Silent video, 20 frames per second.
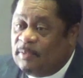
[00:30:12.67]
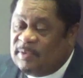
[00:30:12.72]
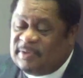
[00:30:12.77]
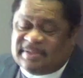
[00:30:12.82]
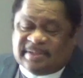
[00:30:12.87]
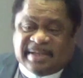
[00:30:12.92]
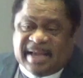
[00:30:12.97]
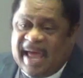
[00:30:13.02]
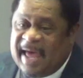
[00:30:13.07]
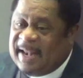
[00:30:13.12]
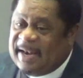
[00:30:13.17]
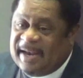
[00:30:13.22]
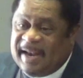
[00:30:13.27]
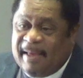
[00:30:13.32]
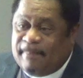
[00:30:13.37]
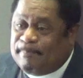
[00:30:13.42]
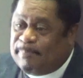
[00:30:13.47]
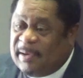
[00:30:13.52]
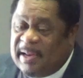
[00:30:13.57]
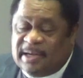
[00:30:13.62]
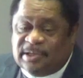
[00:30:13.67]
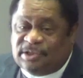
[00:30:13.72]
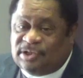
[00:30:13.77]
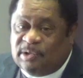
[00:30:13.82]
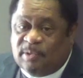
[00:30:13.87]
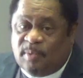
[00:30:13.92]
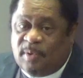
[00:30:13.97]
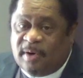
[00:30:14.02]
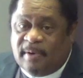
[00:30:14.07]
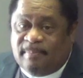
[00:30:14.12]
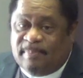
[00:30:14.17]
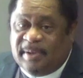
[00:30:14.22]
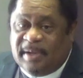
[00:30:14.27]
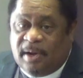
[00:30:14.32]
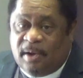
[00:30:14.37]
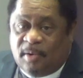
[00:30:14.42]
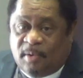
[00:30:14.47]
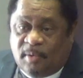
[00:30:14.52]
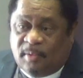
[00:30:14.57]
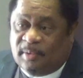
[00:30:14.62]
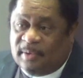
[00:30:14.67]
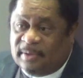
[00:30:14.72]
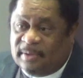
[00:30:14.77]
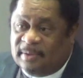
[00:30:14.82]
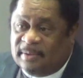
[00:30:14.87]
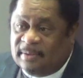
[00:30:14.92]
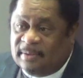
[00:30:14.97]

What side of that place you want to be on?